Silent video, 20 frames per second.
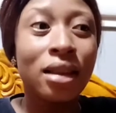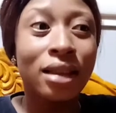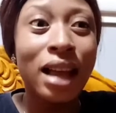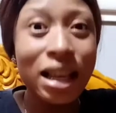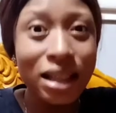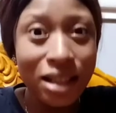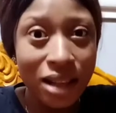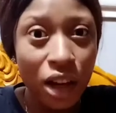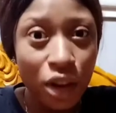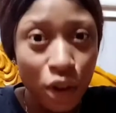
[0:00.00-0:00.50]

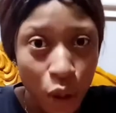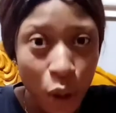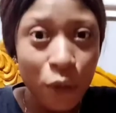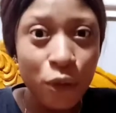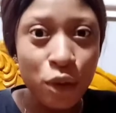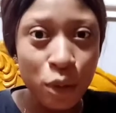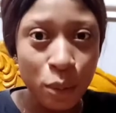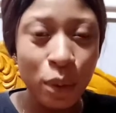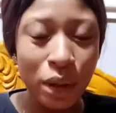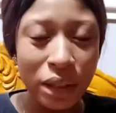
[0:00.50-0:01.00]
That's
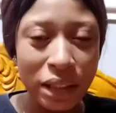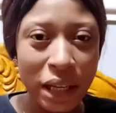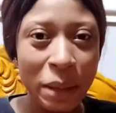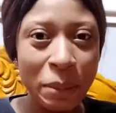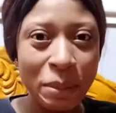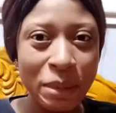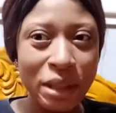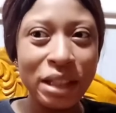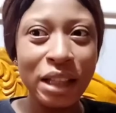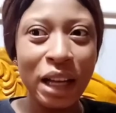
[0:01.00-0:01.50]
enough to
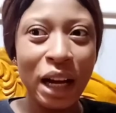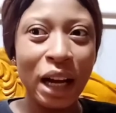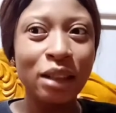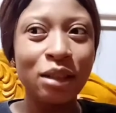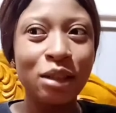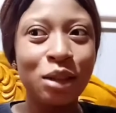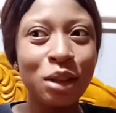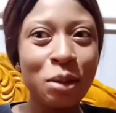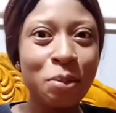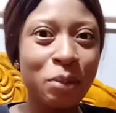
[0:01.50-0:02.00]
bother me
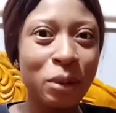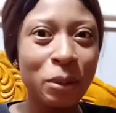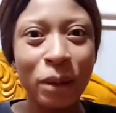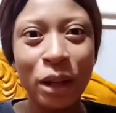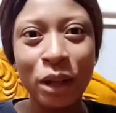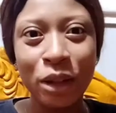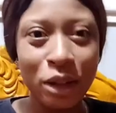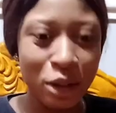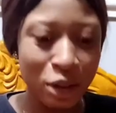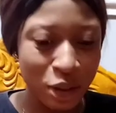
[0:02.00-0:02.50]
than the
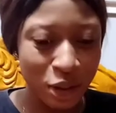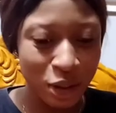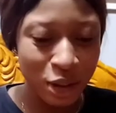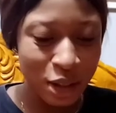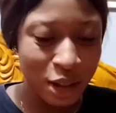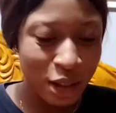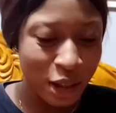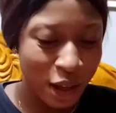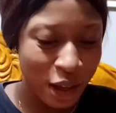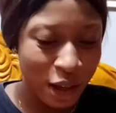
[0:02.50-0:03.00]

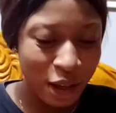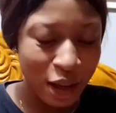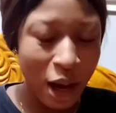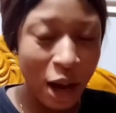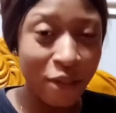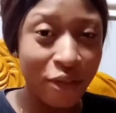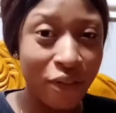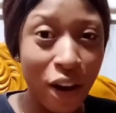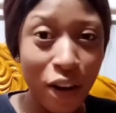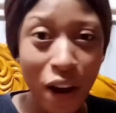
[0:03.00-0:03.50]
preparations. Like,
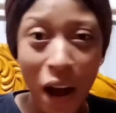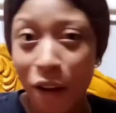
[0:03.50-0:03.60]
I've